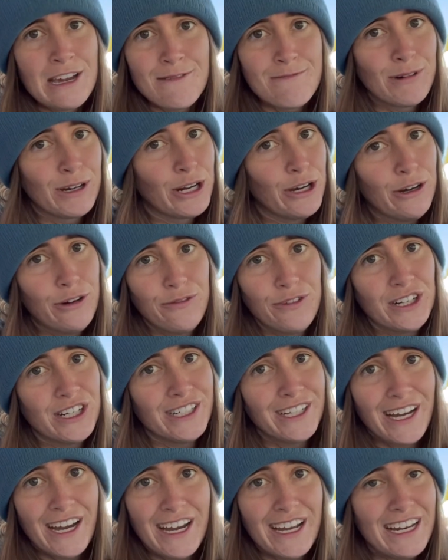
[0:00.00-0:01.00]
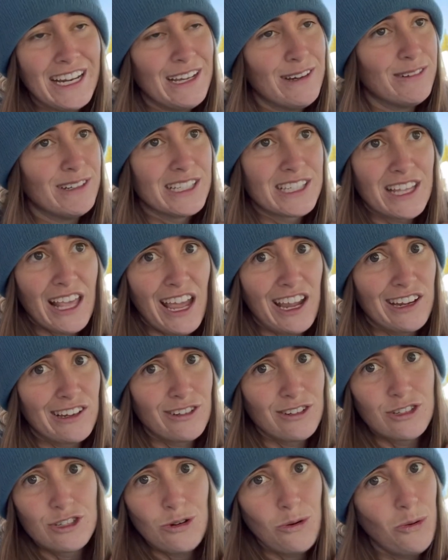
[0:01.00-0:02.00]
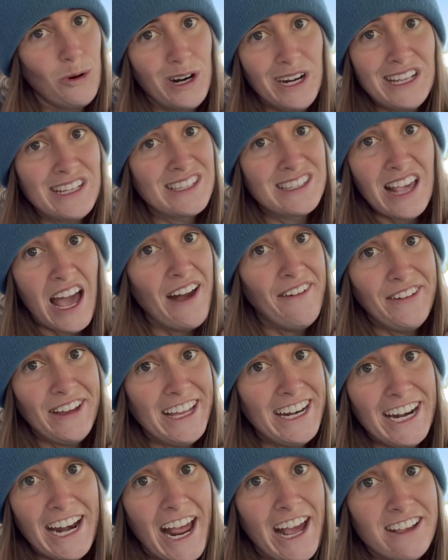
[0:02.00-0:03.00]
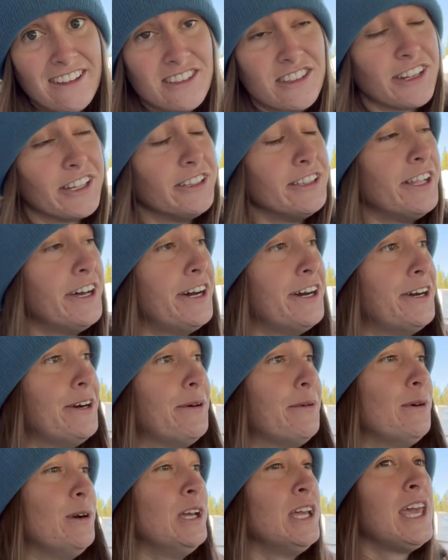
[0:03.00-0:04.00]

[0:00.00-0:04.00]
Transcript: But overnight, it was like 27 as the low.